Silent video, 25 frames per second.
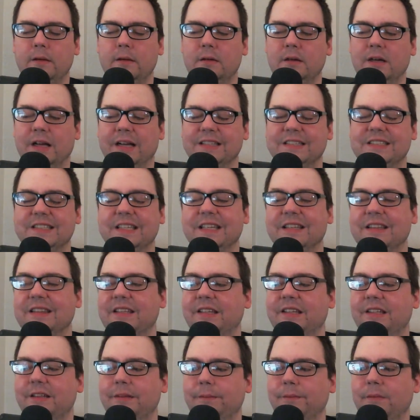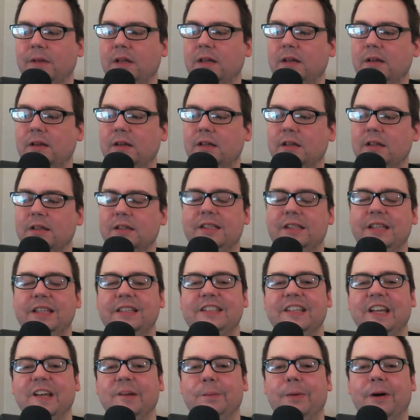I said that
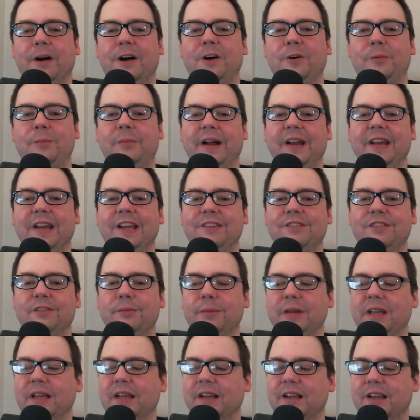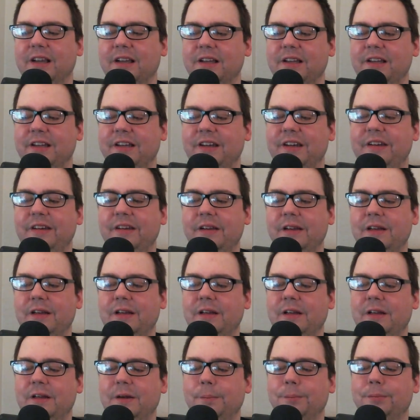DJ Paul might even be a good
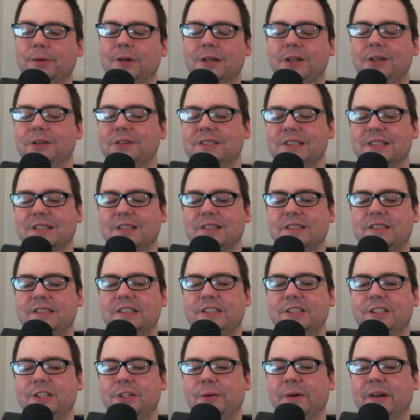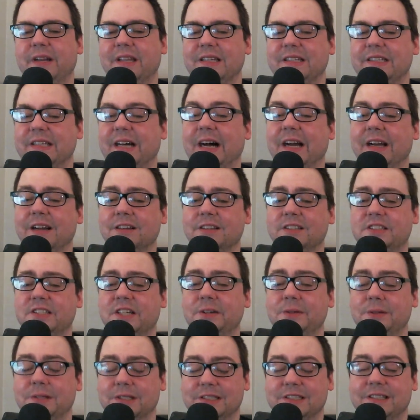producer to do an entire
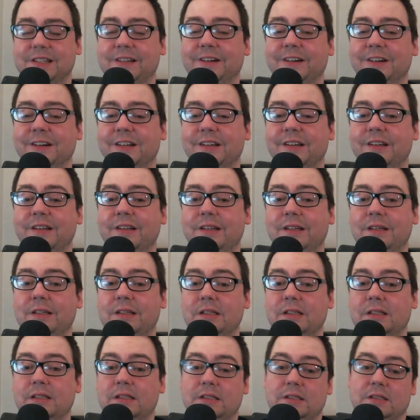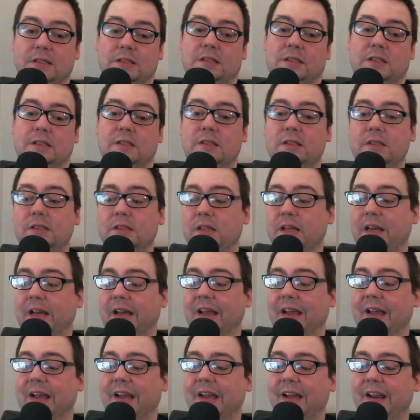Joker's card.
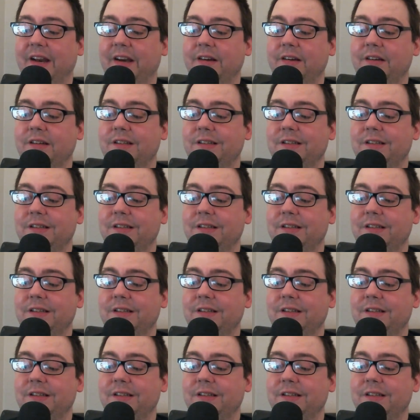And